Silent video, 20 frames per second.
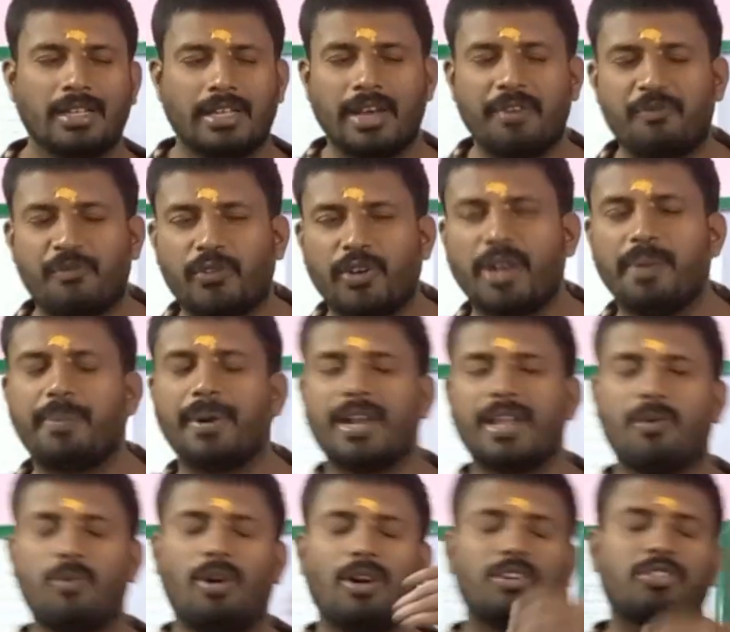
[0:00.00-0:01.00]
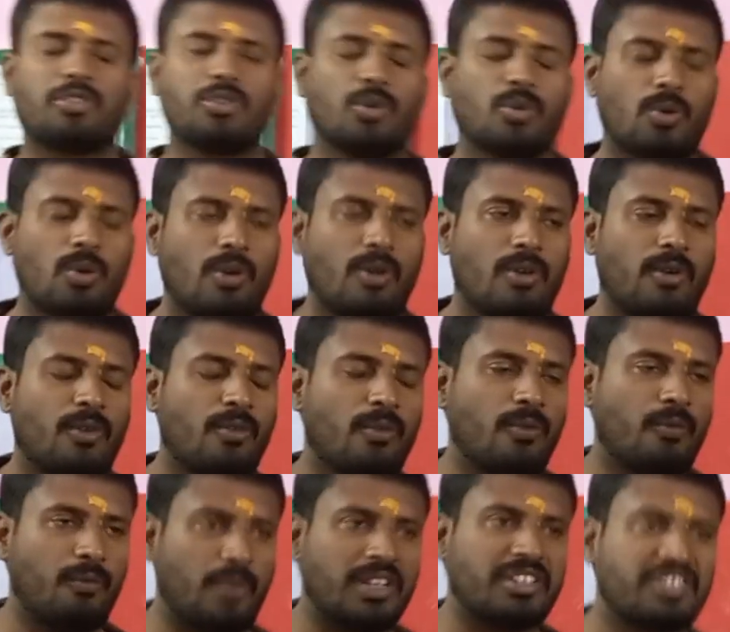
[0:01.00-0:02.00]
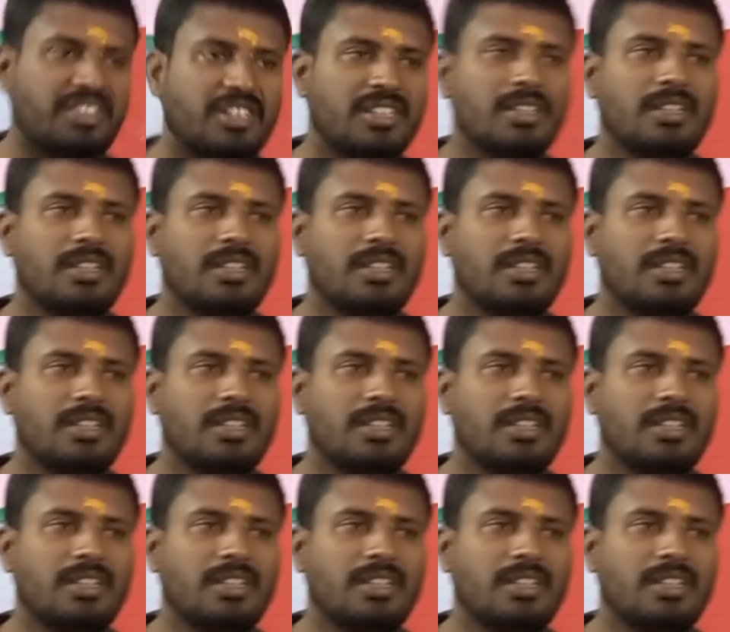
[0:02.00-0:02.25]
Everybody wants to go first,